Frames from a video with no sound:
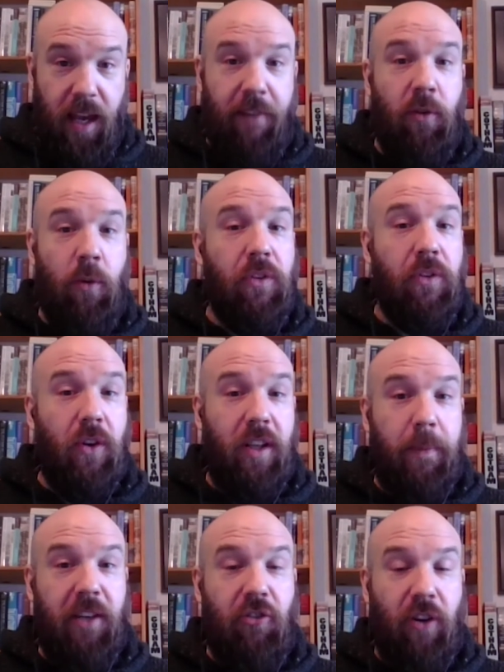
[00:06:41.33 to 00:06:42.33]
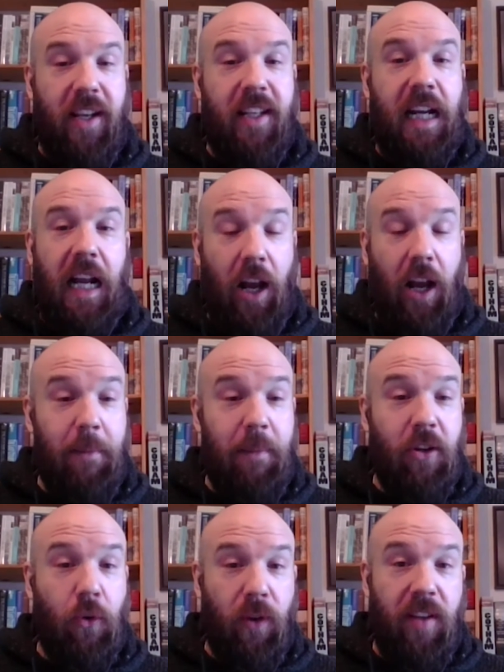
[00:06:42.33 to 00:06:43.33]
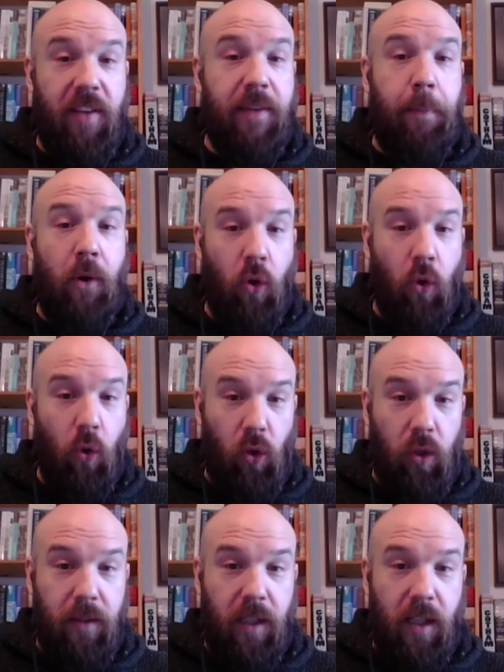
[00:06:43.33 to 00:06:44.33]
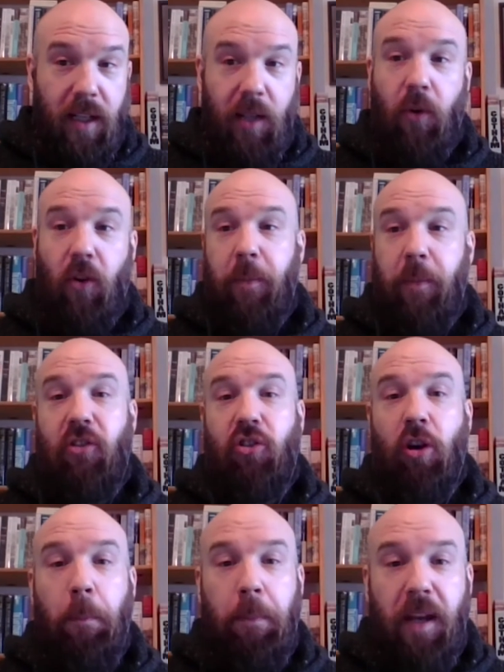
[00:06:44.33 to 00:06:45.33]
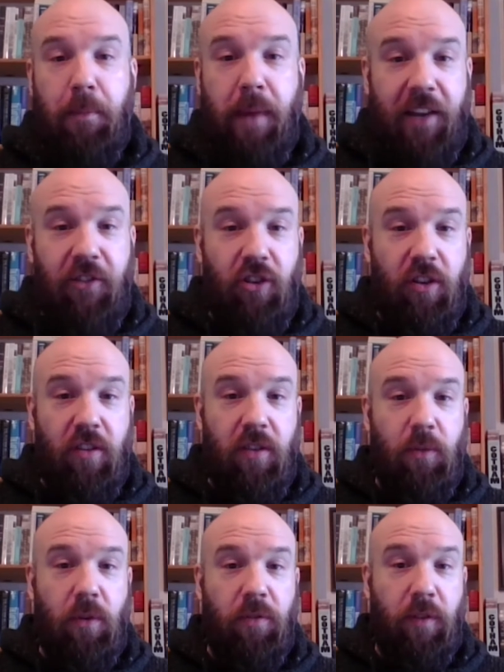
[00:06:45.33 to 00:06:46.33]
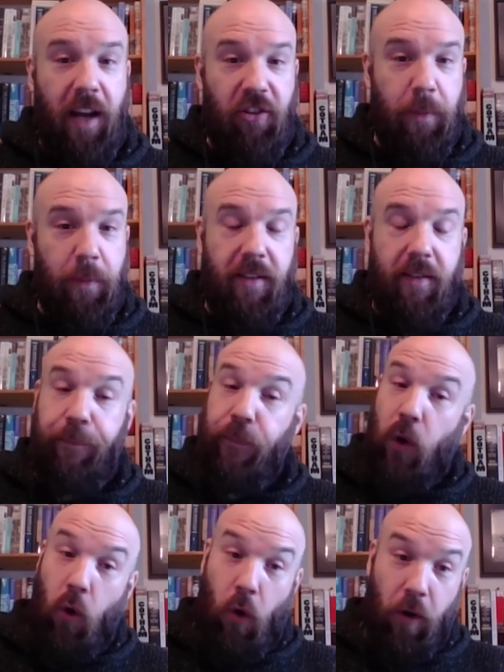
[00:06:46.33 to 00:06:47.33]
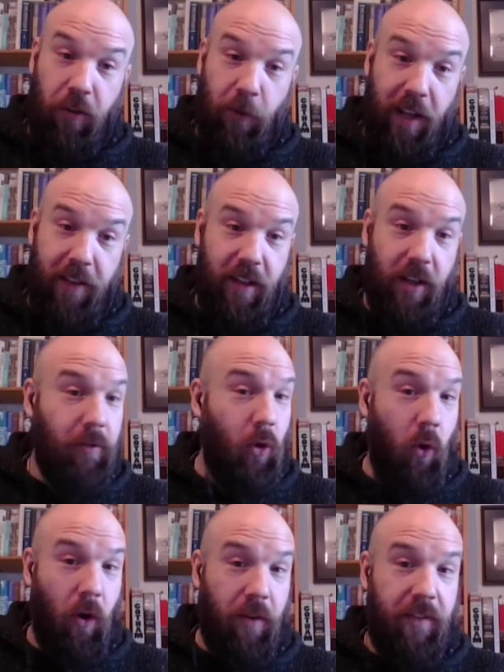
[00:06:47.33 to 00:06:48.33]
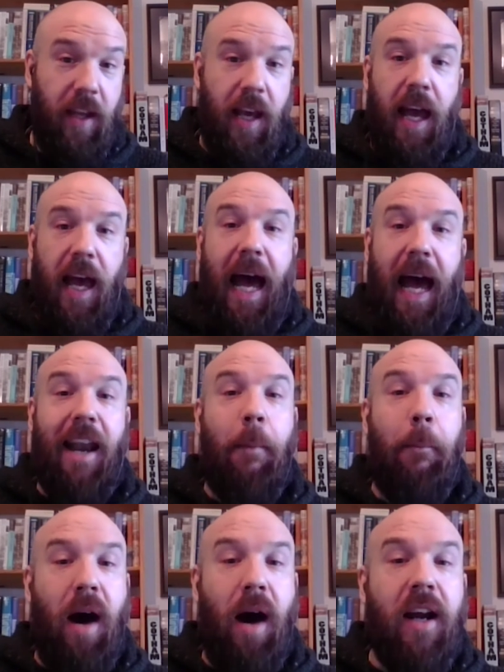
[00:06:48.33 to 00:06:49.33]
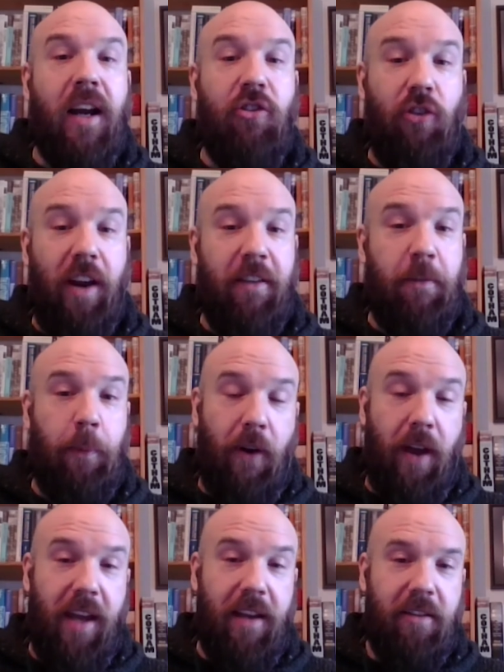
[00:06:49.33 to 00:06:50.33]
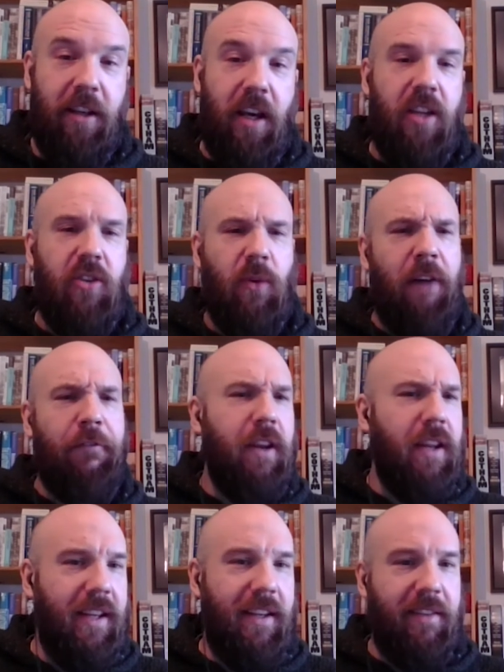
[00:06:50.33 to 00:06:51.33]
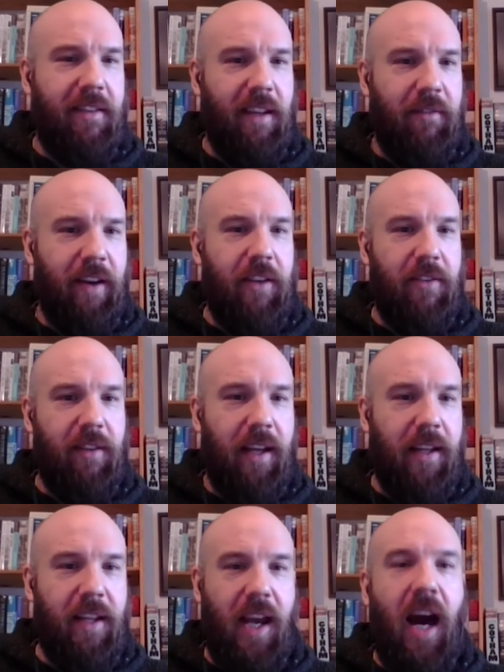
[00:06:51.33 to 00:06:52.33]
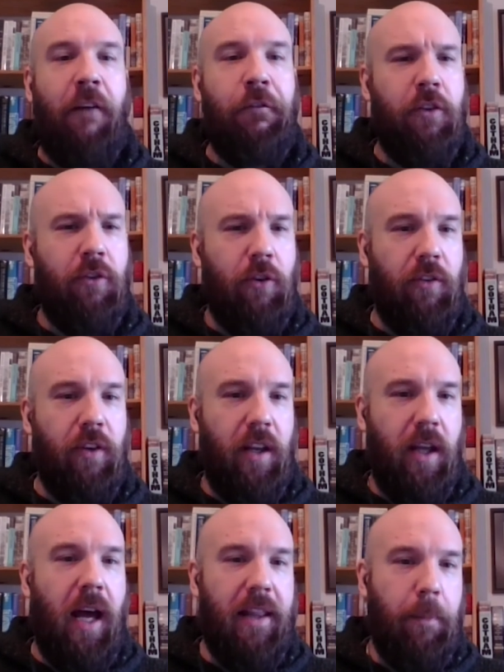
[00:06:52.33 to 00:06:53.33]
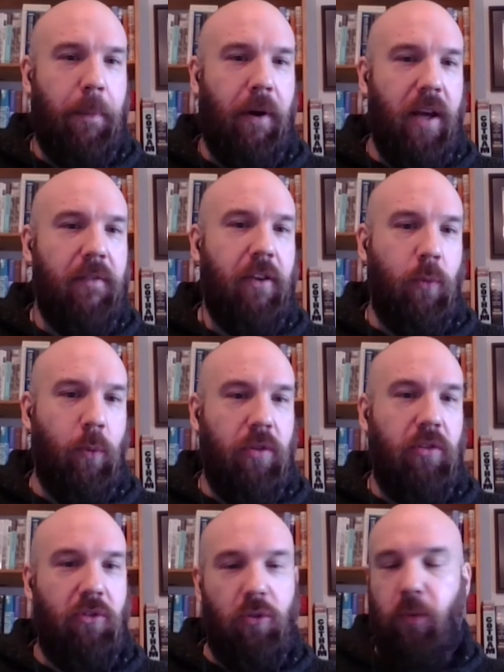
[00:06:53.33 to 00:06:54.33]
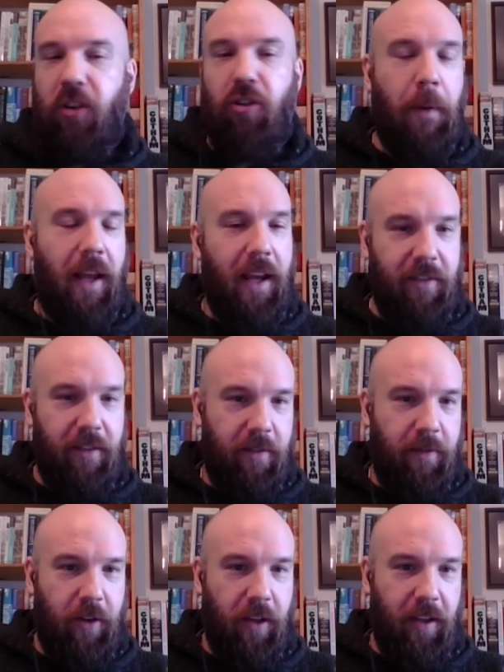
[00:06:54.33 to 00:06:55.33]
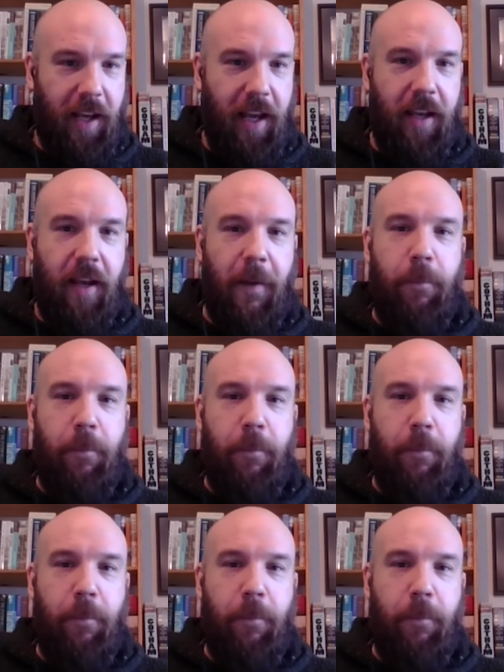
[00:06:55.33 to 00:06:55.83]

Everyone was going to be trying to climb a greased pole. There were going to be jumping matches, refreshments, horse racing, of course, and a mock dress parade. So often in these events, the officers and the privates would switch places for the day,